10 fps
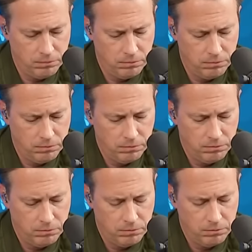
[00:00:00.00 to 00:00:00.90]

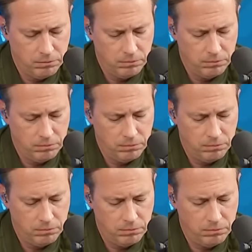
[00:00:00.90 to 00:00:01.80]

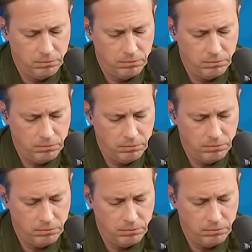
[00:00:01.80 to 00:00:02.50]
(not speaking)